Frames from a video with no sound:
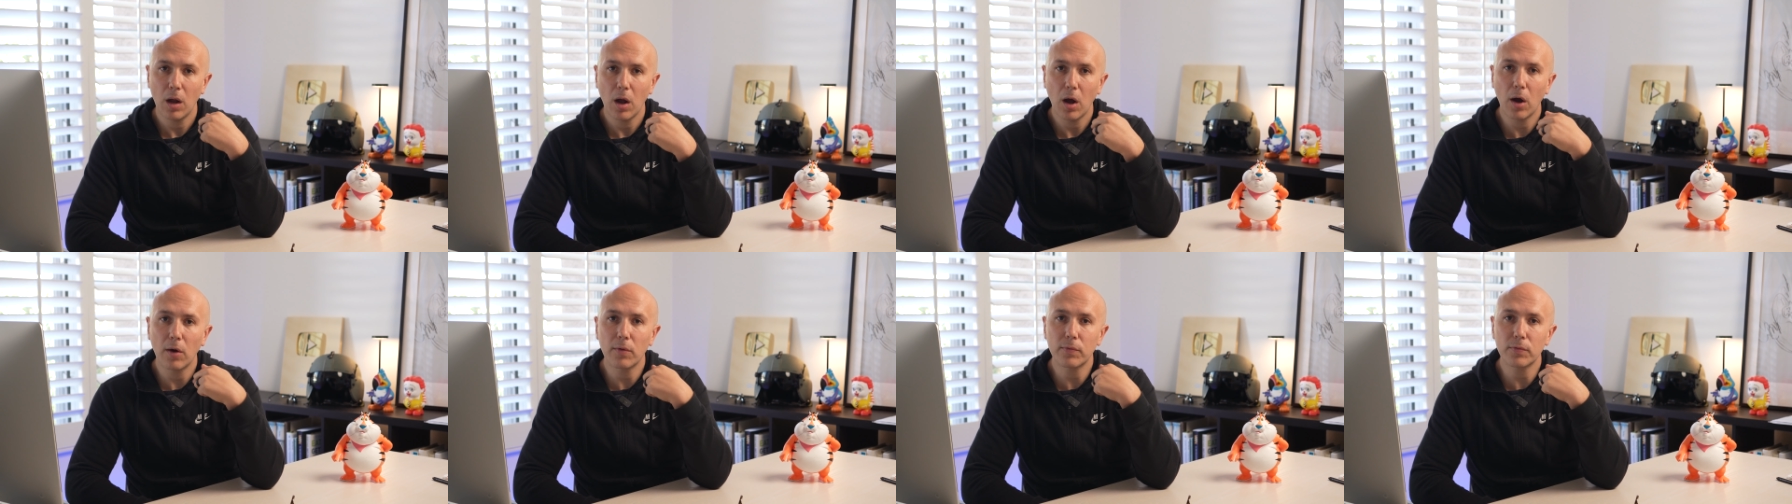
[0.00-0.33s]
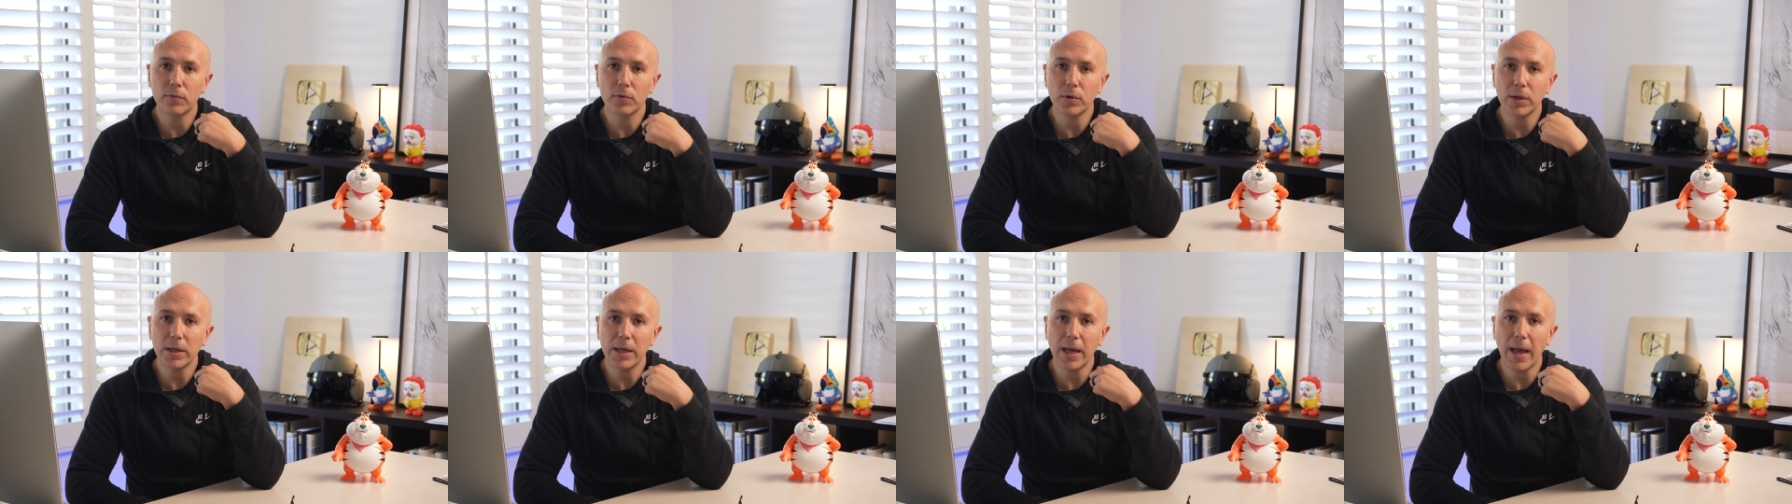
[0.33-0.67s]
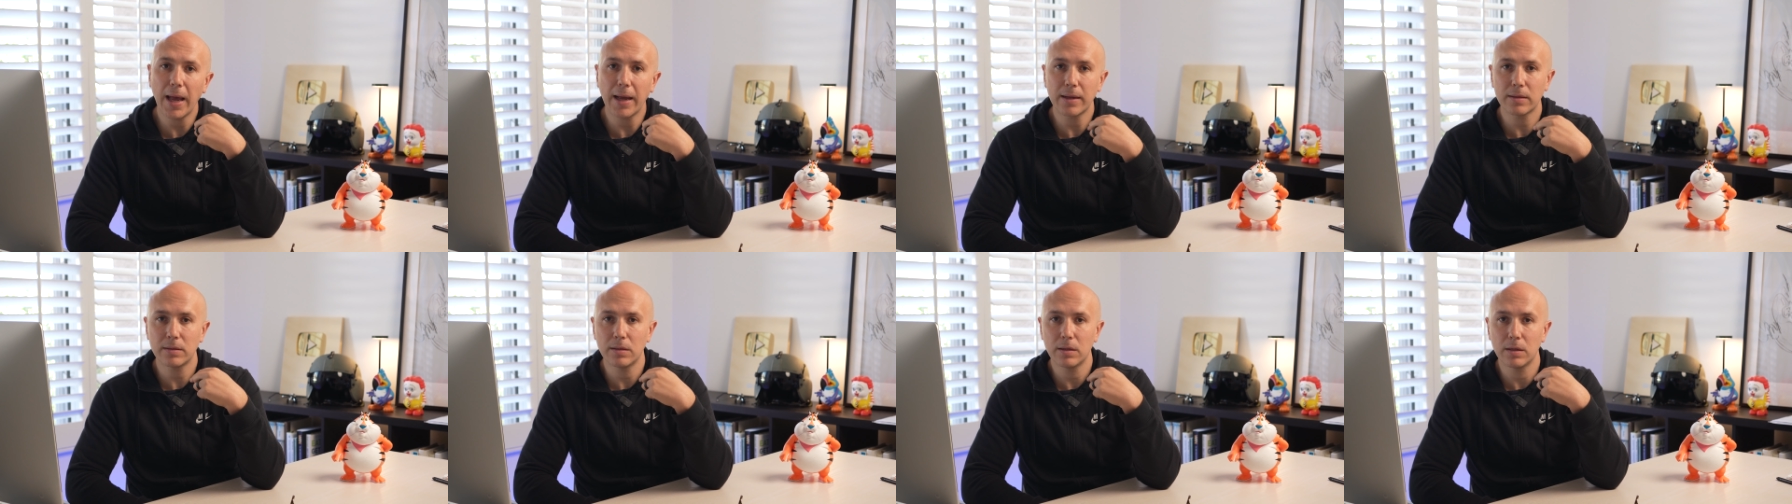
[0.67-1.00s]
of
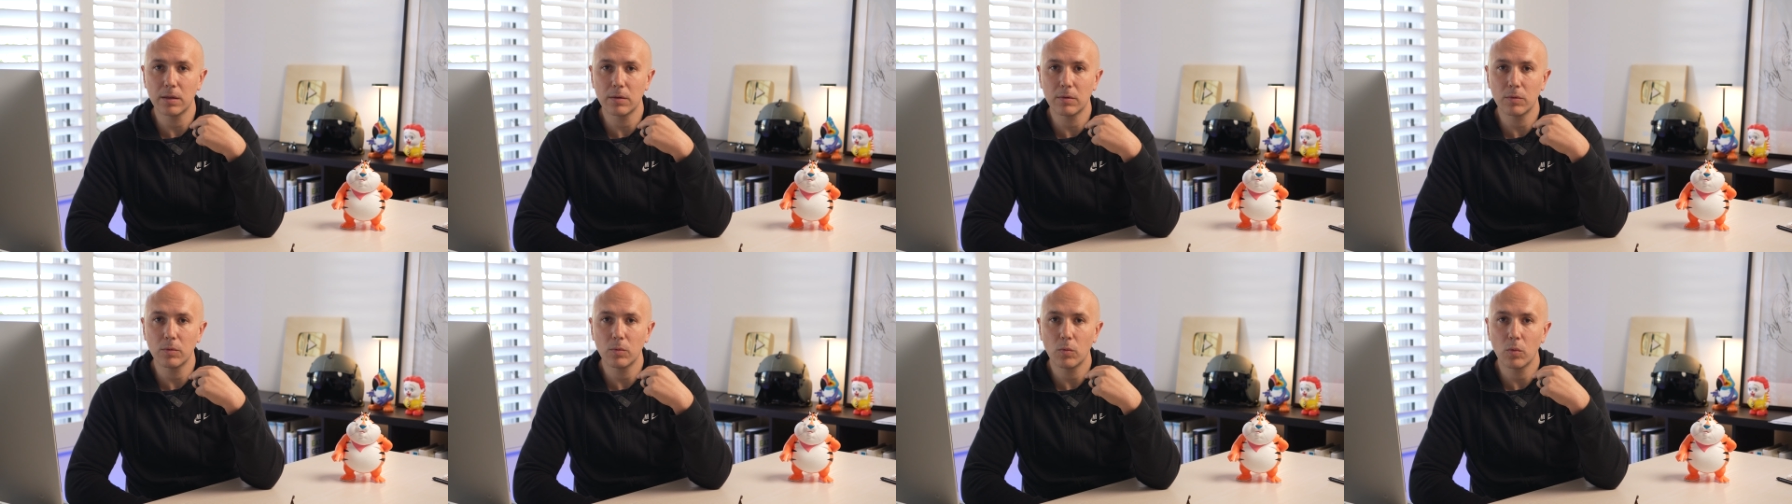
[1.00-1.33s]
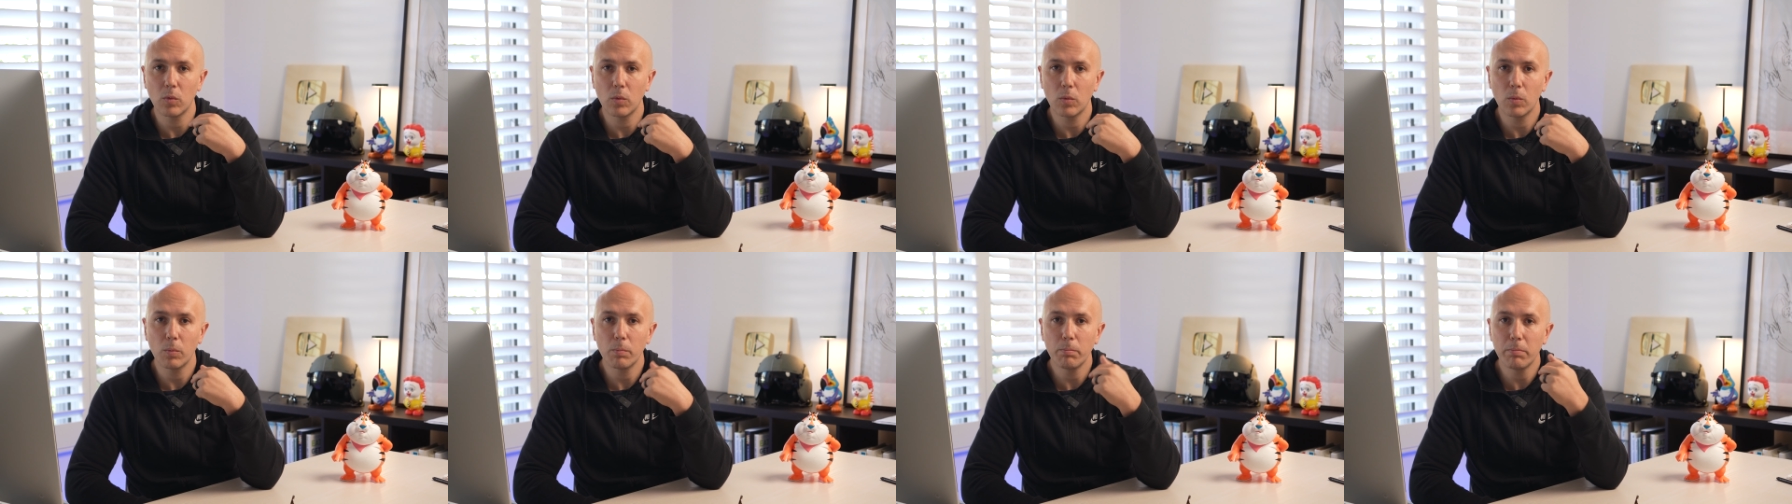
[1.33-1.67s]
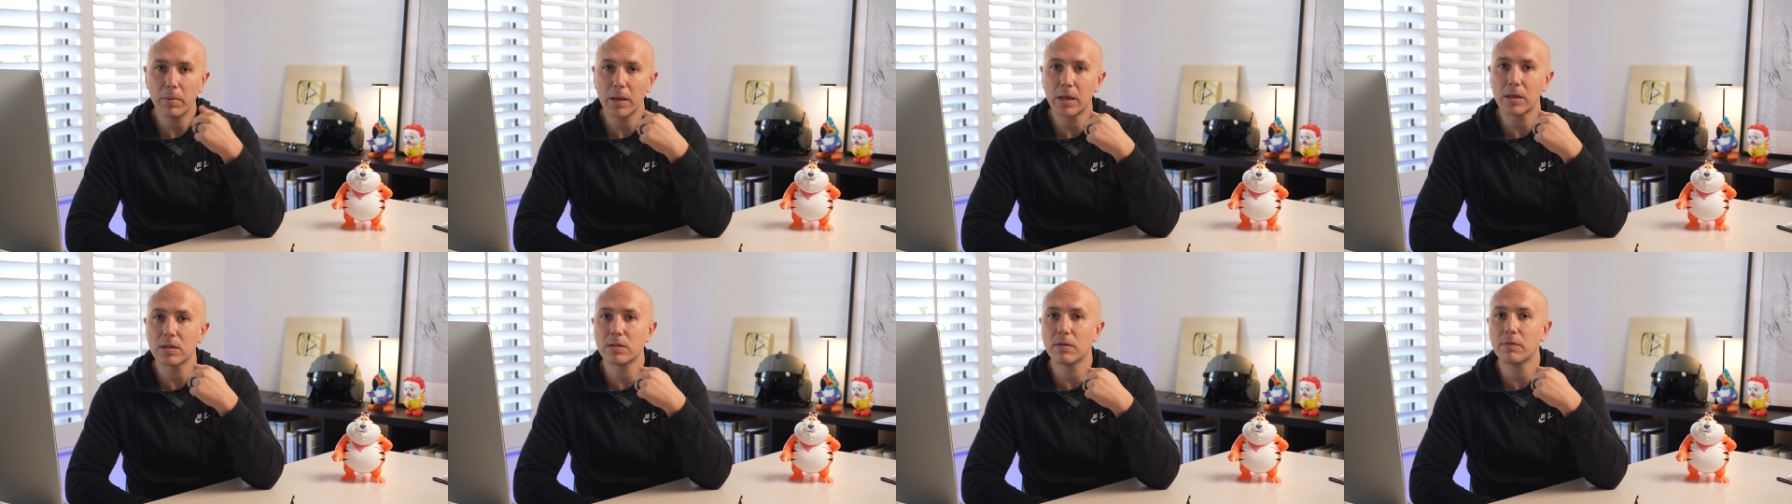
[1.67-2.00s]
reacting,
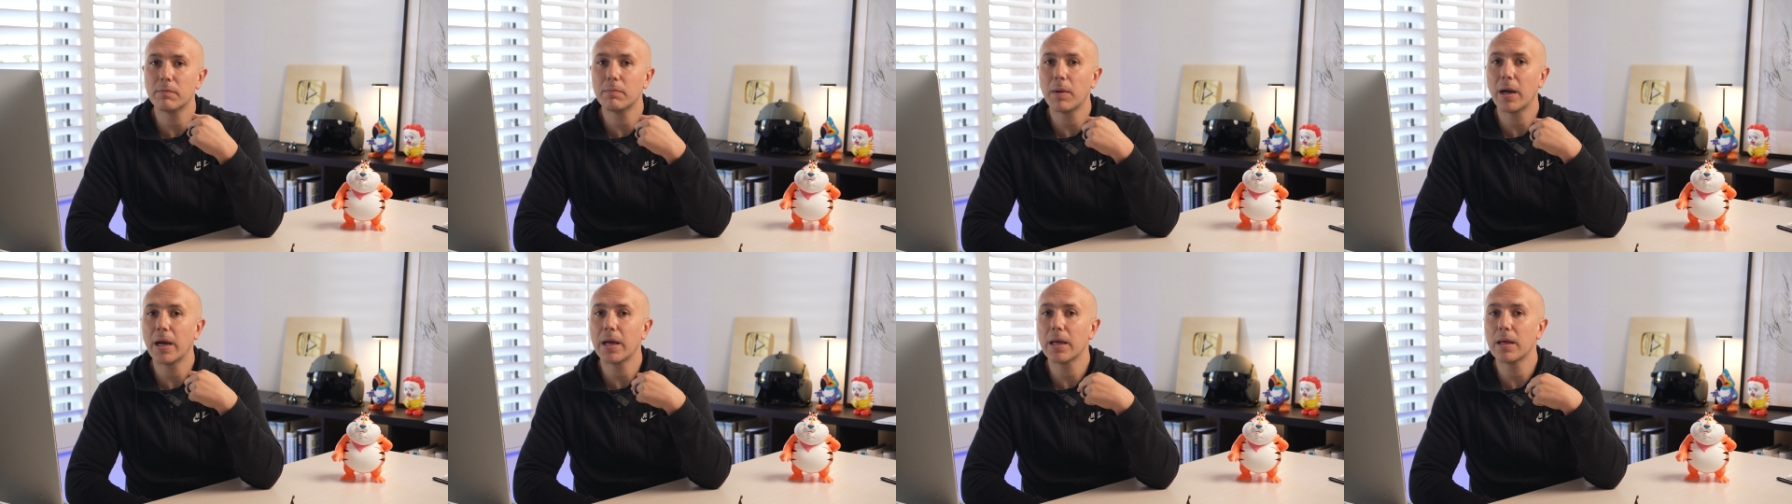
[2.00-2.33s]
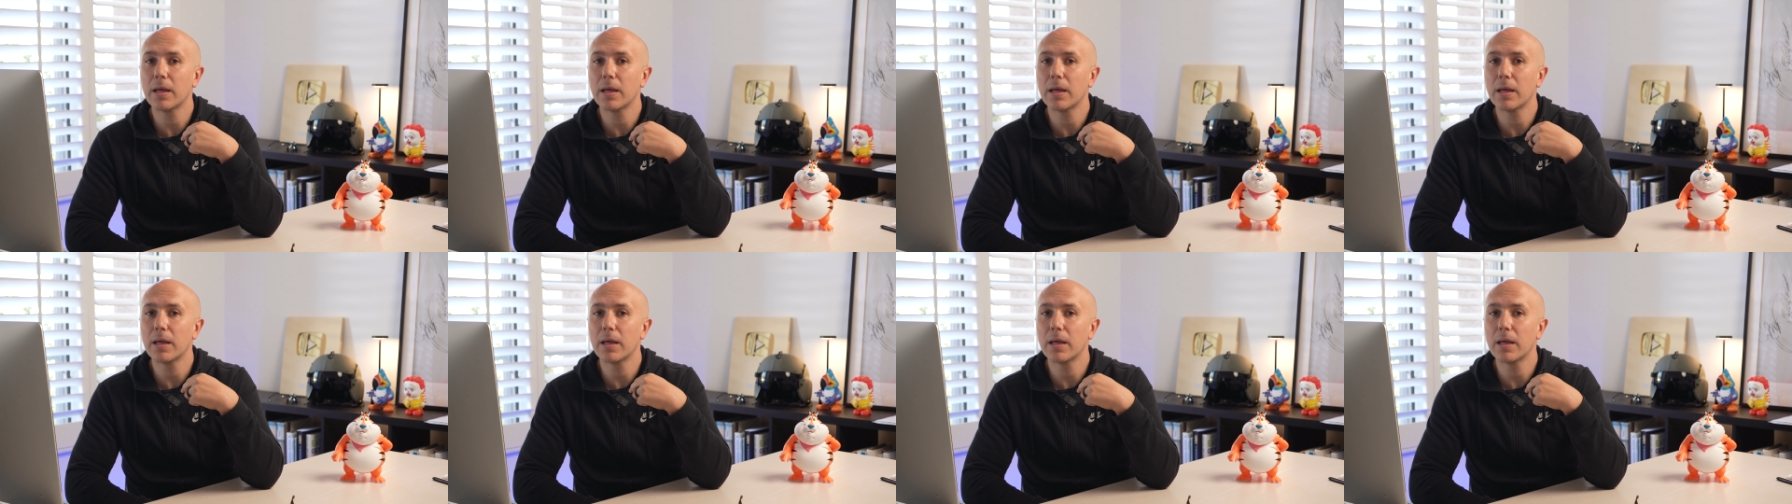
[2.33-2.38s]
because of my